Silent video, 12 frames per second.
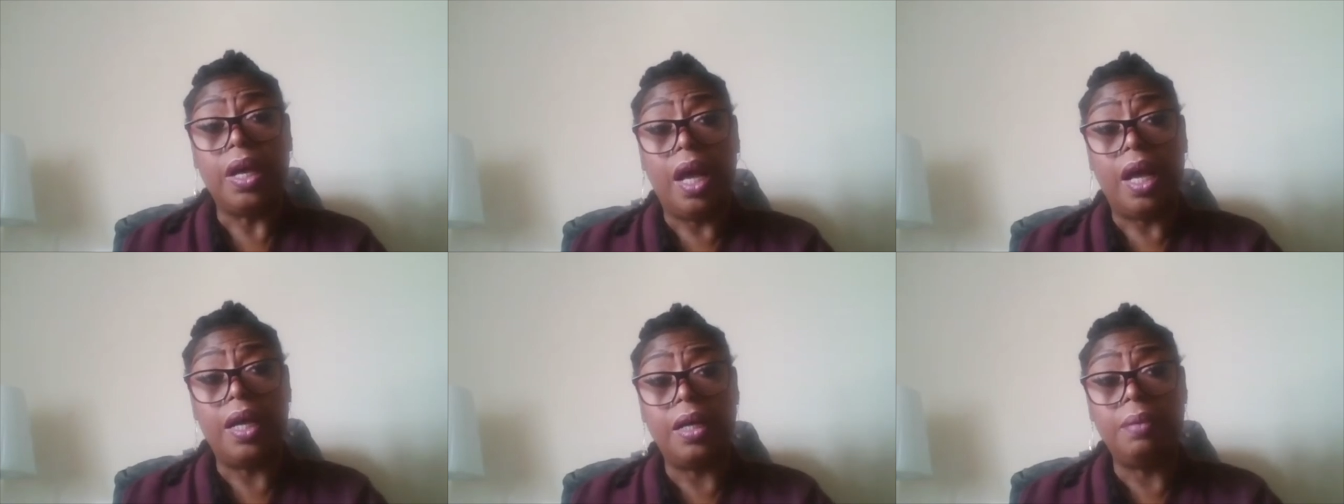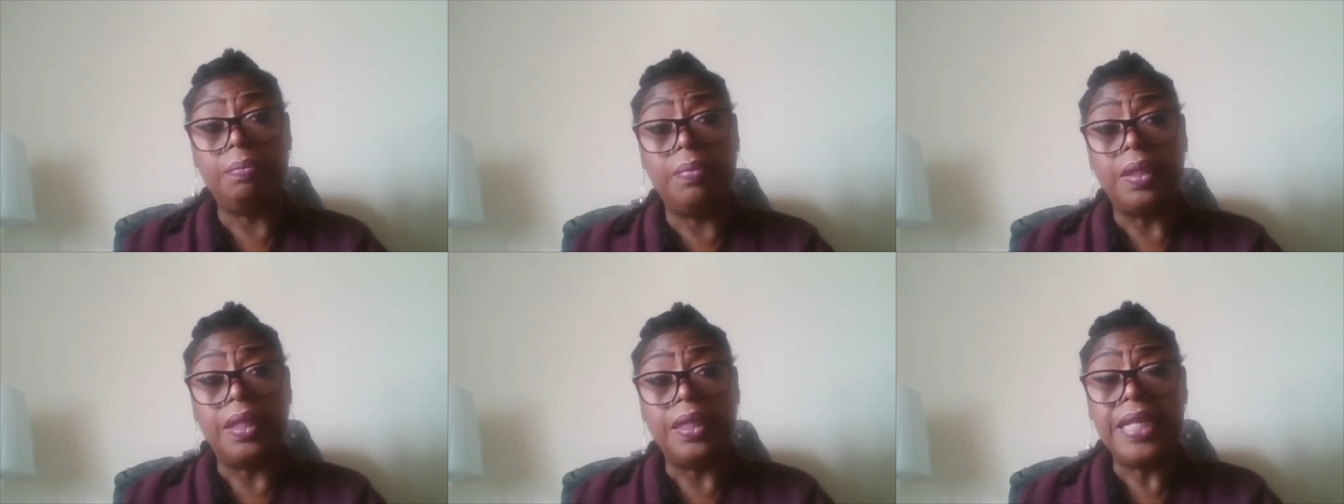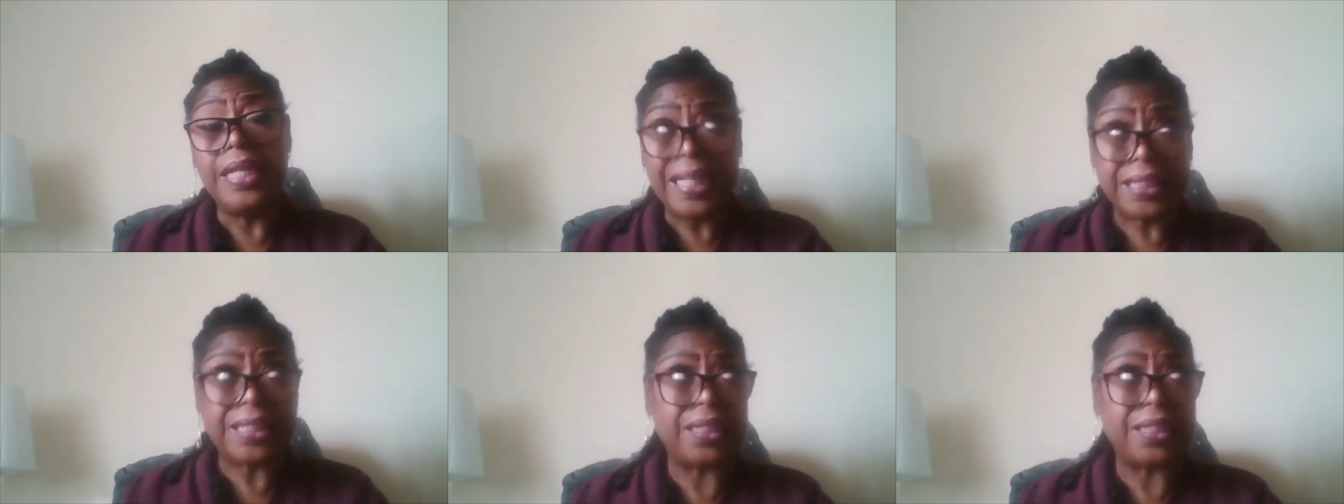um,
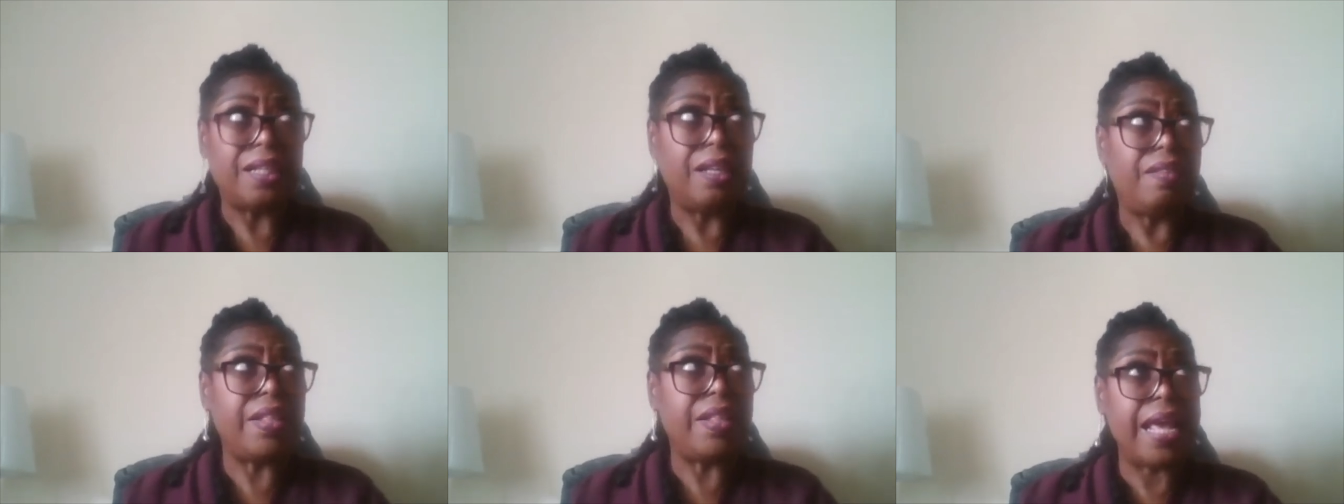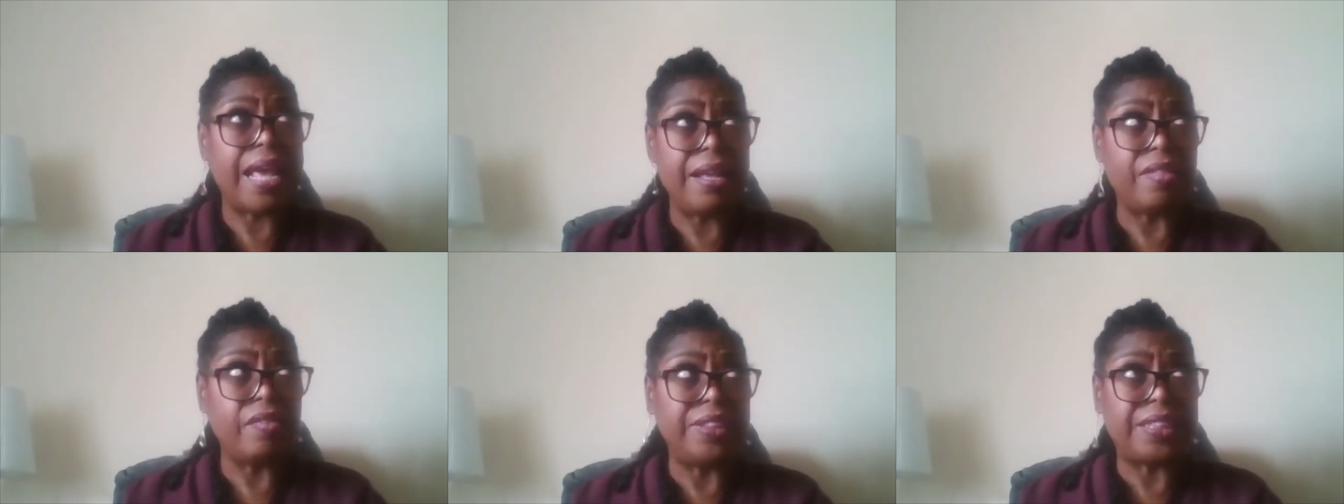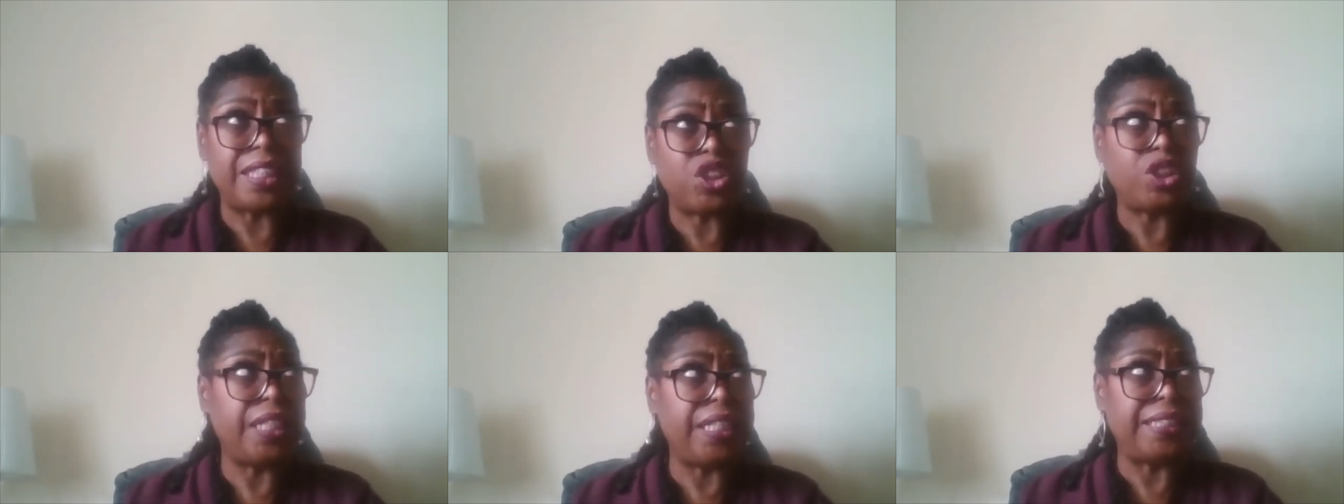yes, the, uh, the
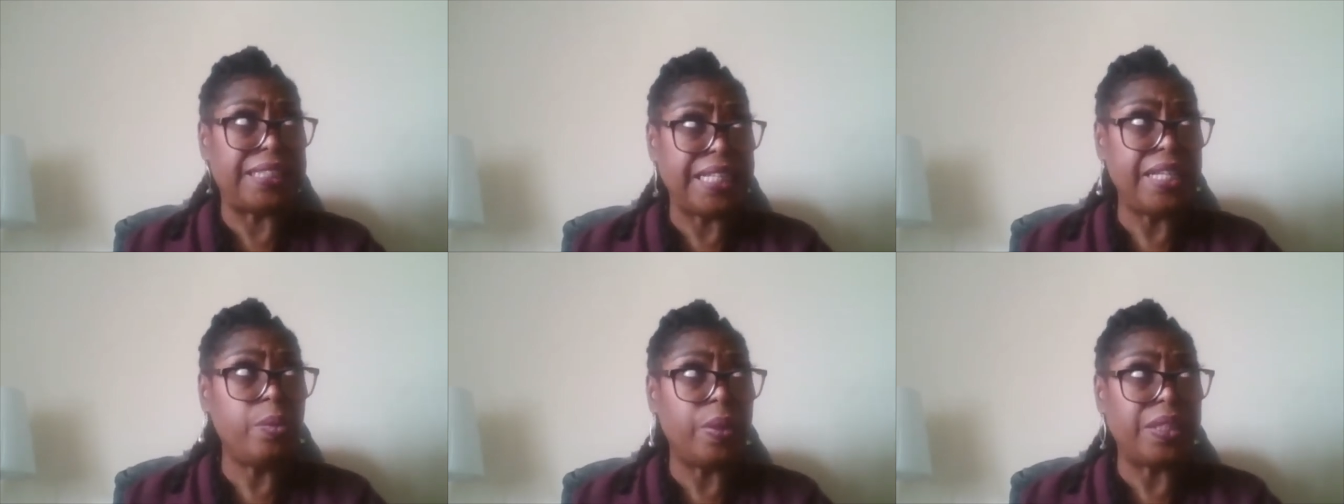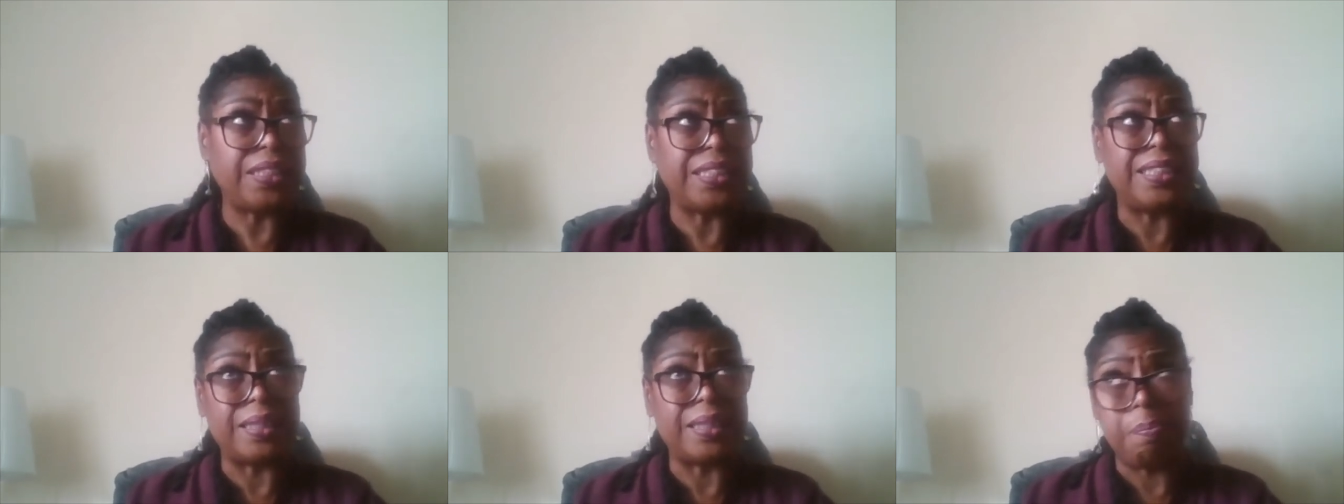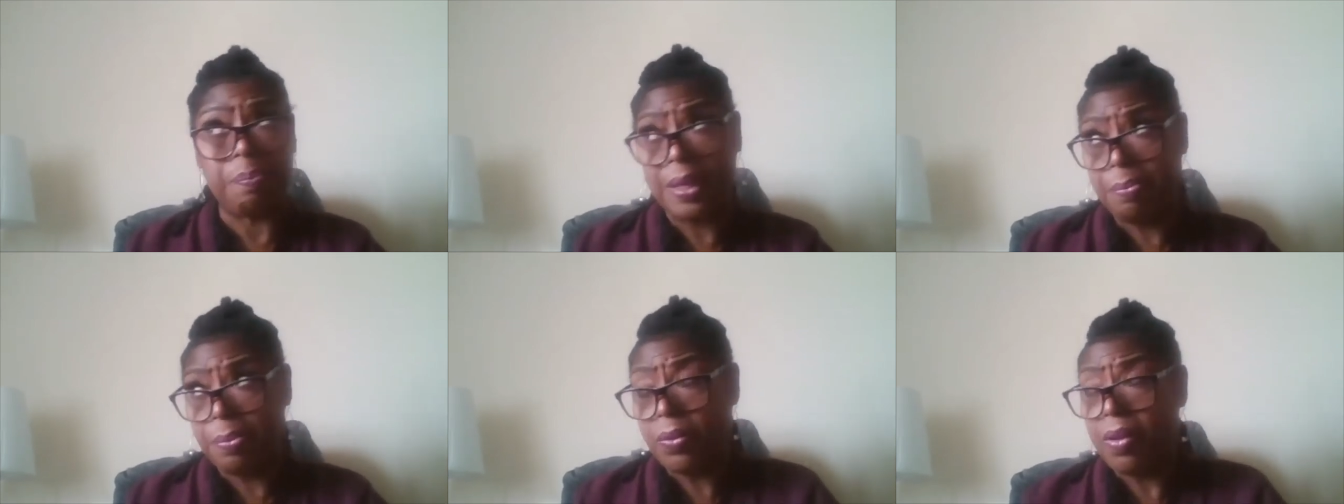recession is here with us, and some
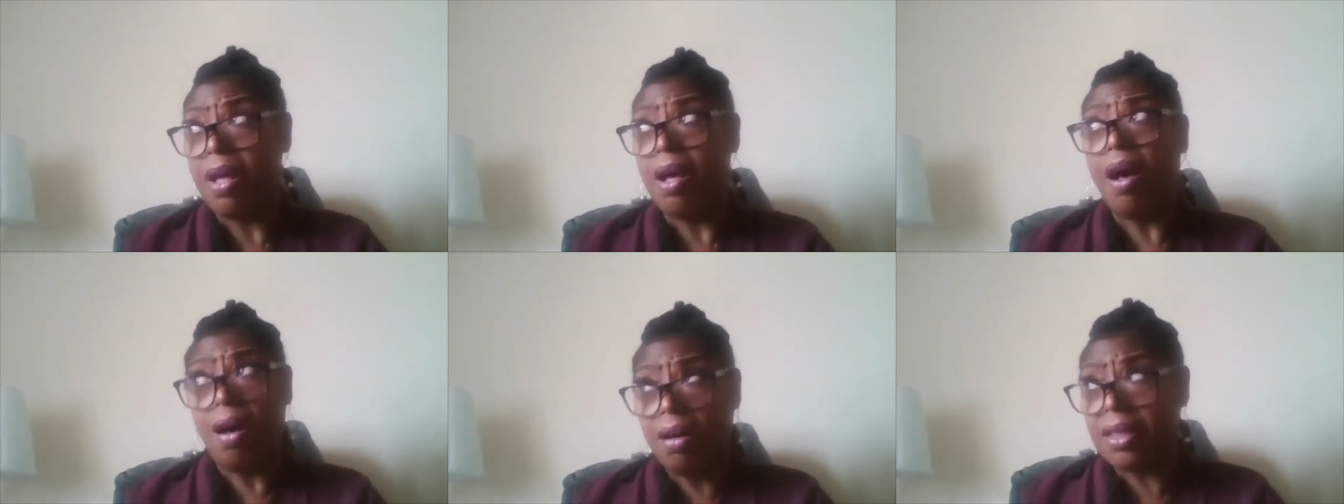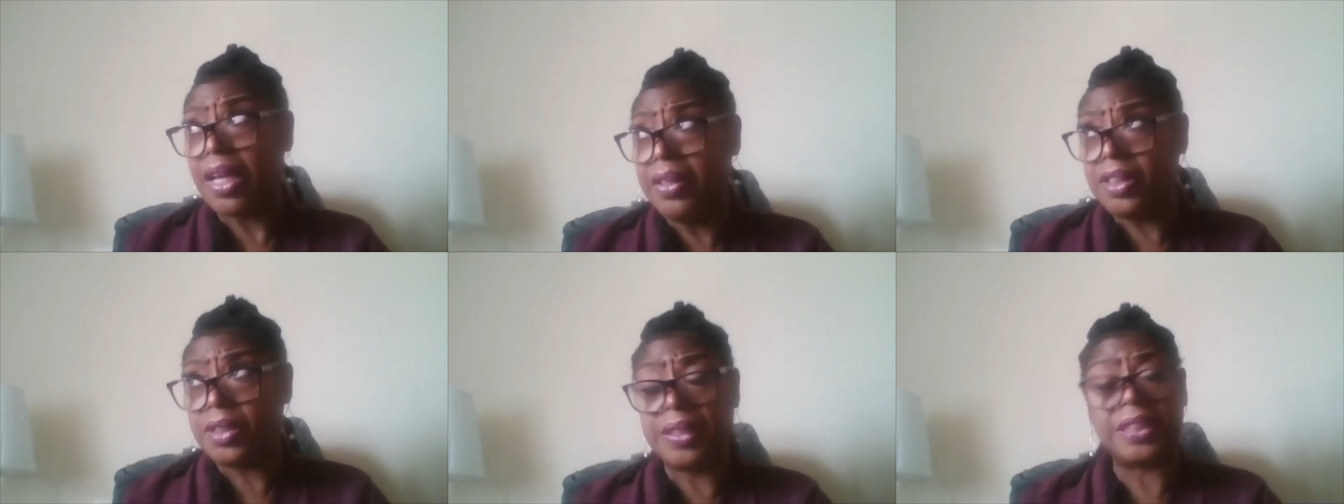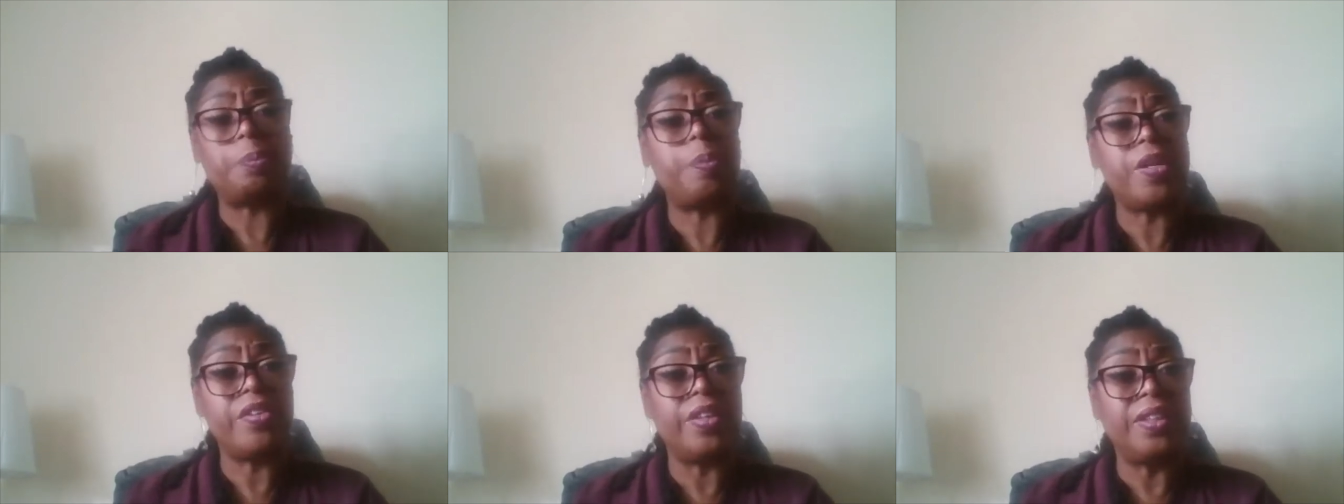people are going to
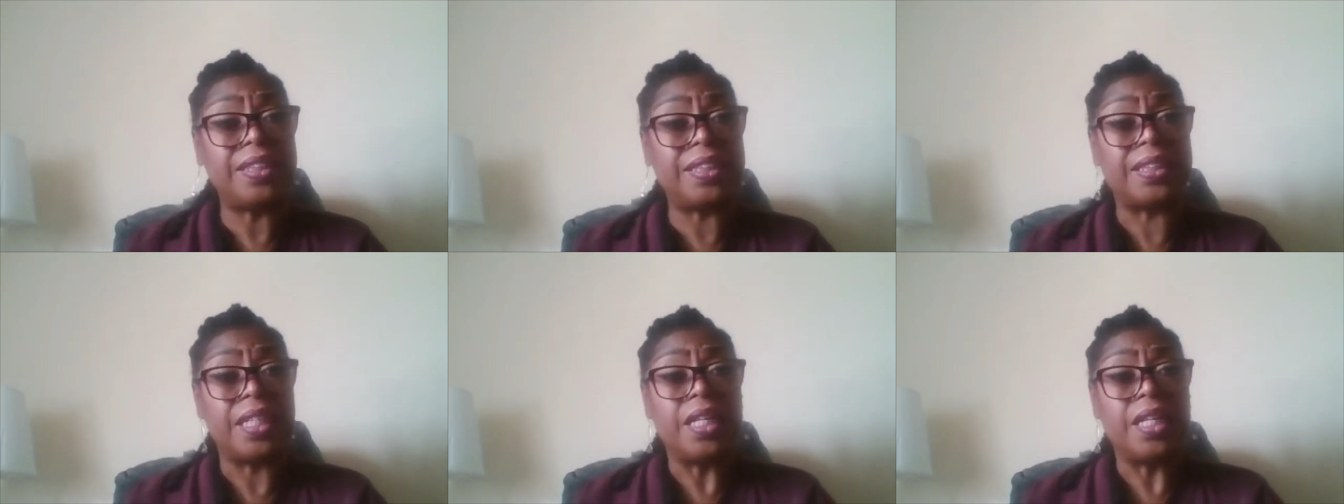experience